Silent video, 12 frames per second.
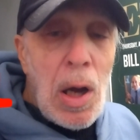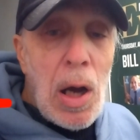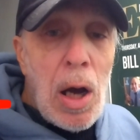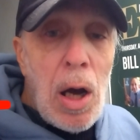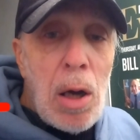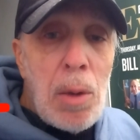
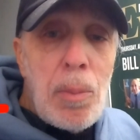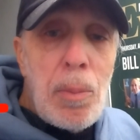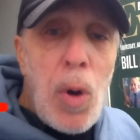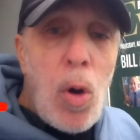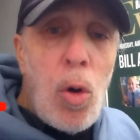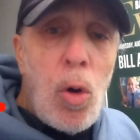
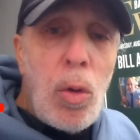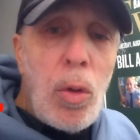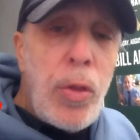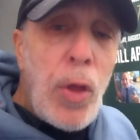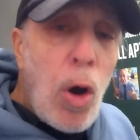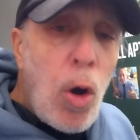
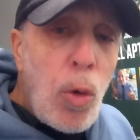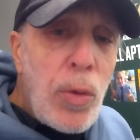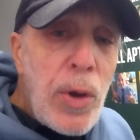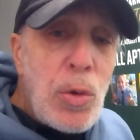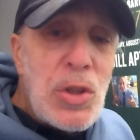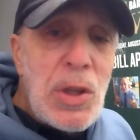Although
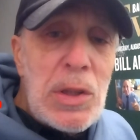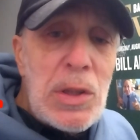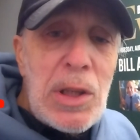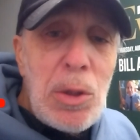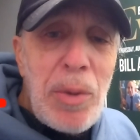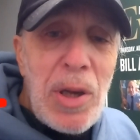there was a
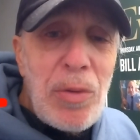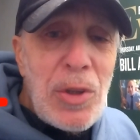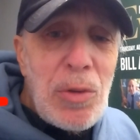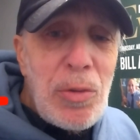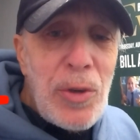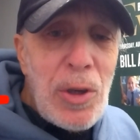little bit of
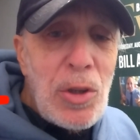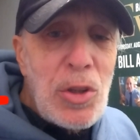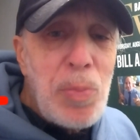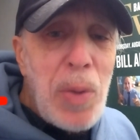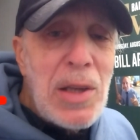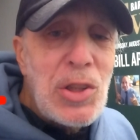interference
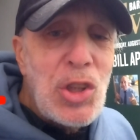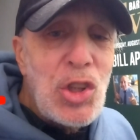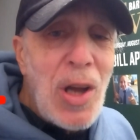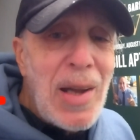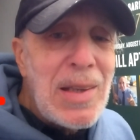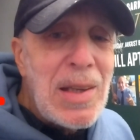by
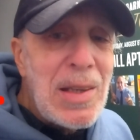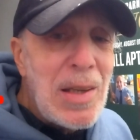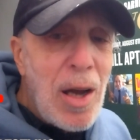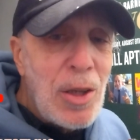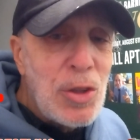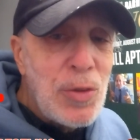Johnny
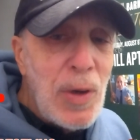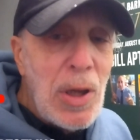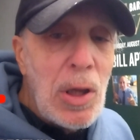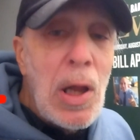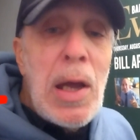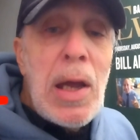
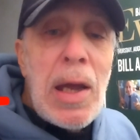Knoxville,